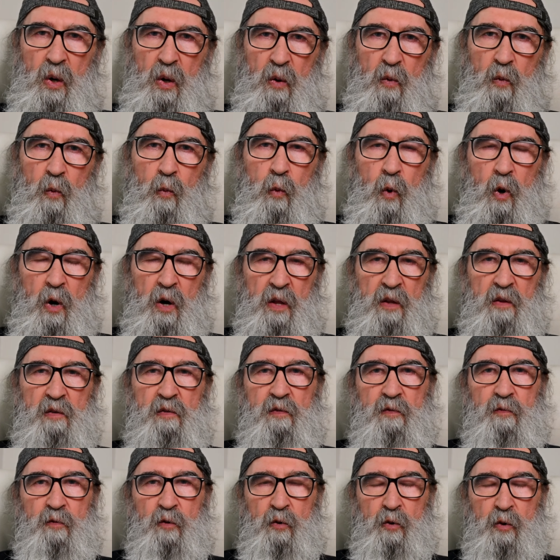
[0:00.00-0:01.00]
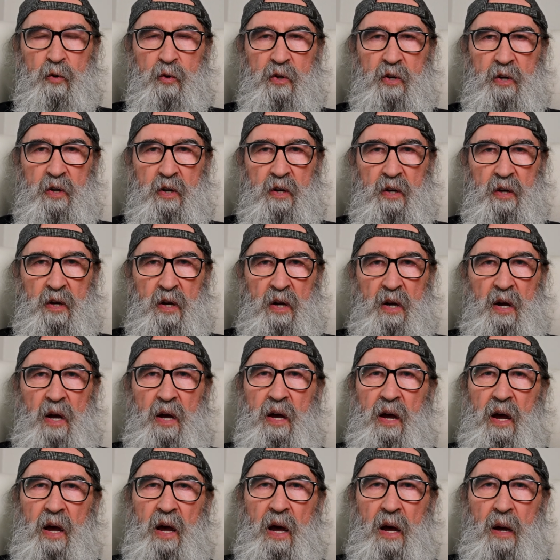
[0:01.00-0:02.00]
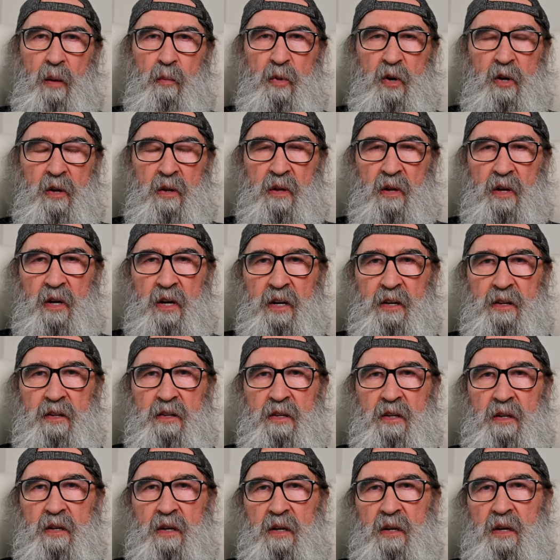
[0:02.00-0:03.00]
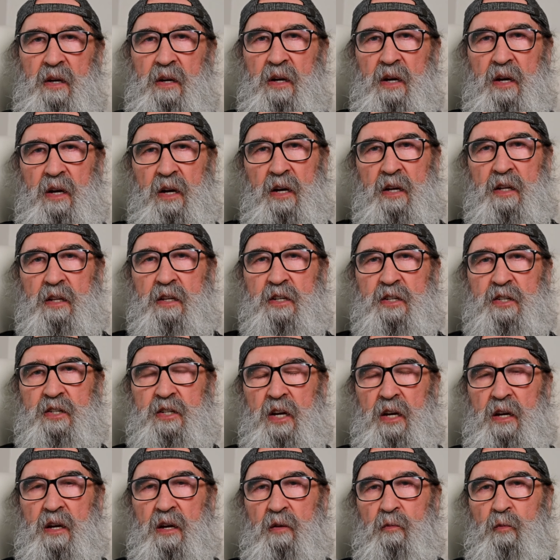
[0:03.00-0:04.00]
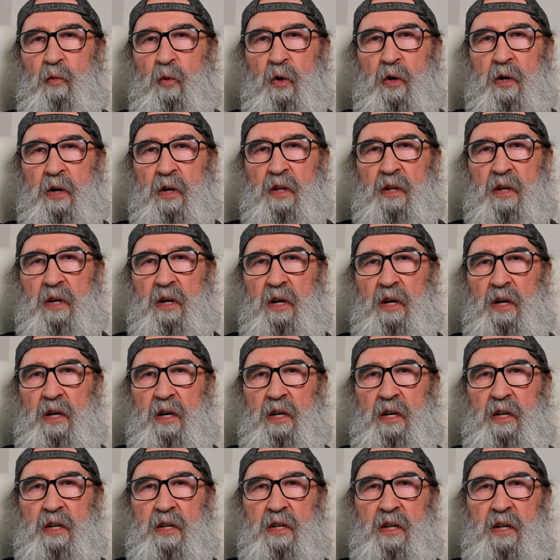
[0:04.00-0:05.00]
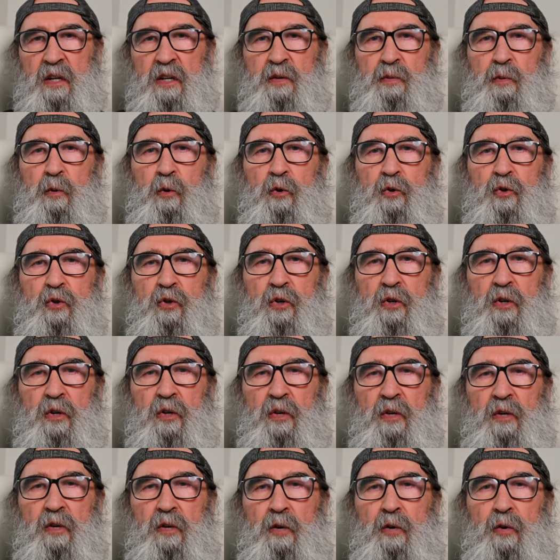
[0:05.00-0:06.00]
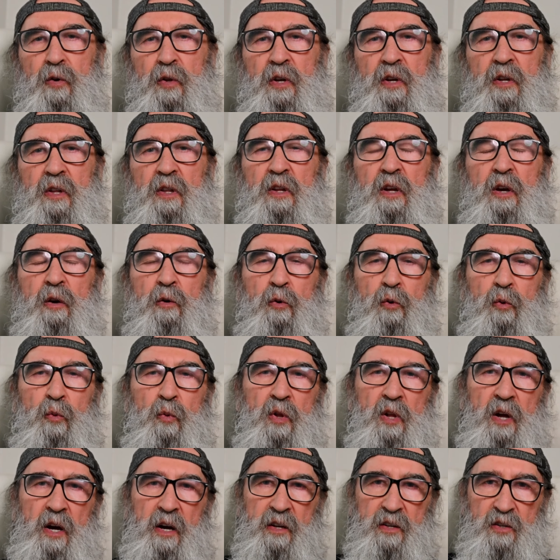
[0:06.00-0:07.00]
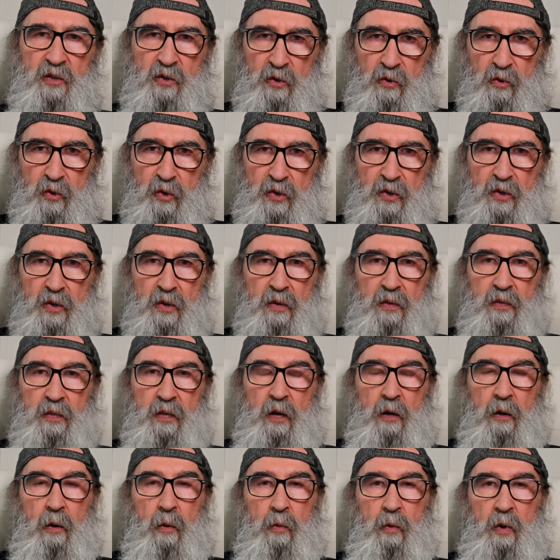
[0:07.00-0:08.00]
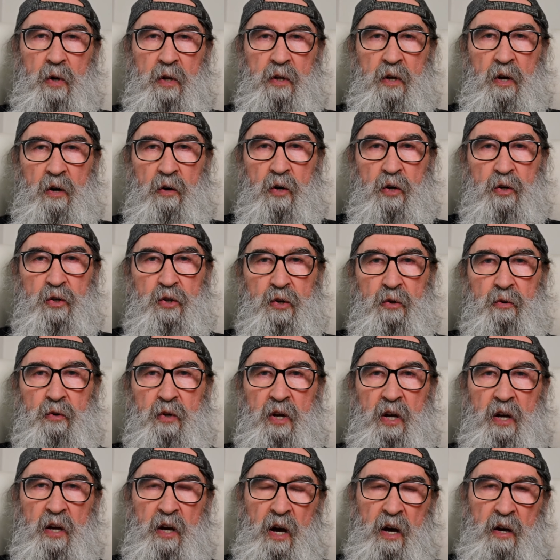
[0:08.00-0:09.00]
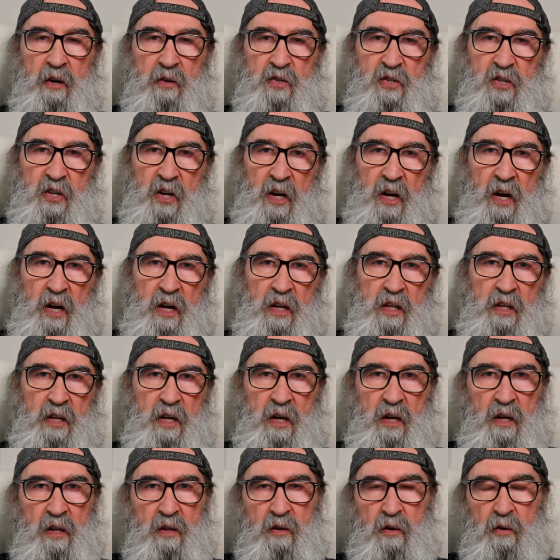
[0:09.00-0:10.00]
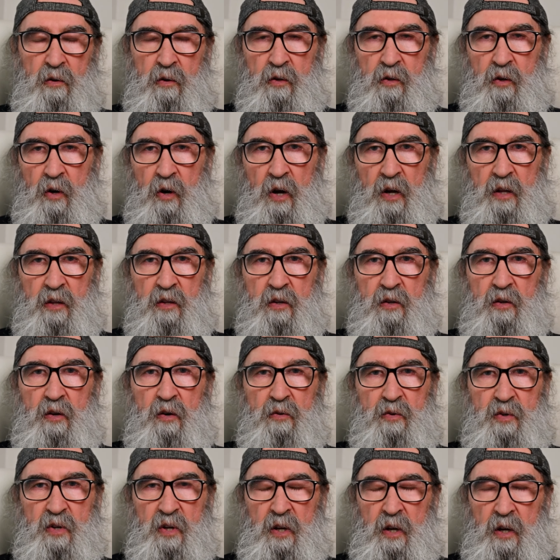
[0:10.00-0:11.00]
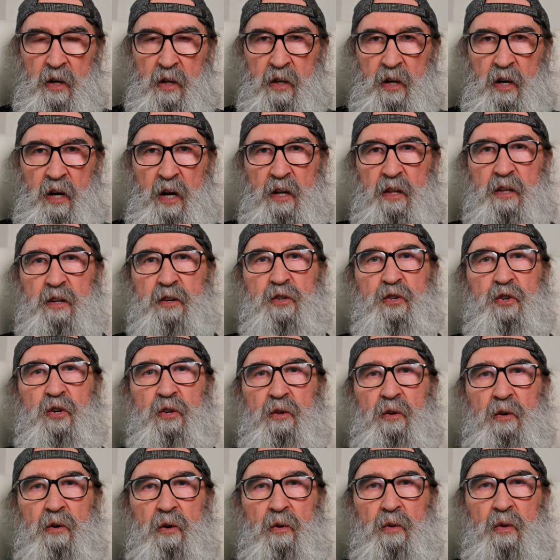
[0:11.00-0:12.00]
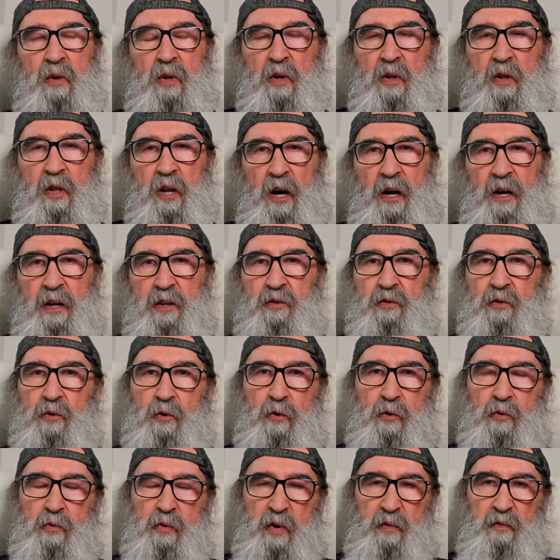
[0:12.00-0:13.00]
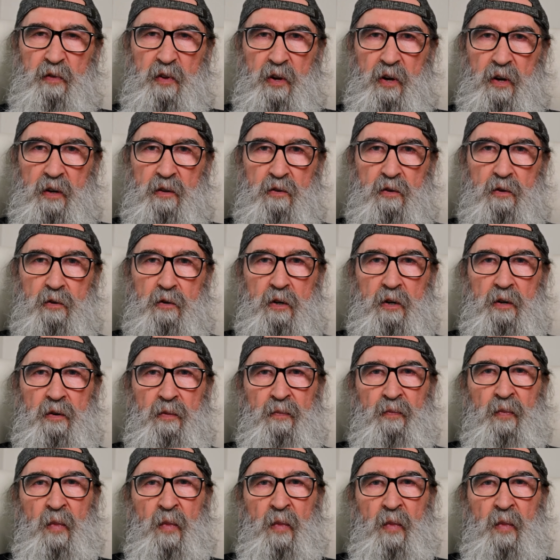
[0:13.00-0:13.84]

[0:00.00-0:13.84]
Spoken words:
One for the ambient light and the second one is exposure for the new light source. So when you're shooting outside and you're not using any additional light or reflector,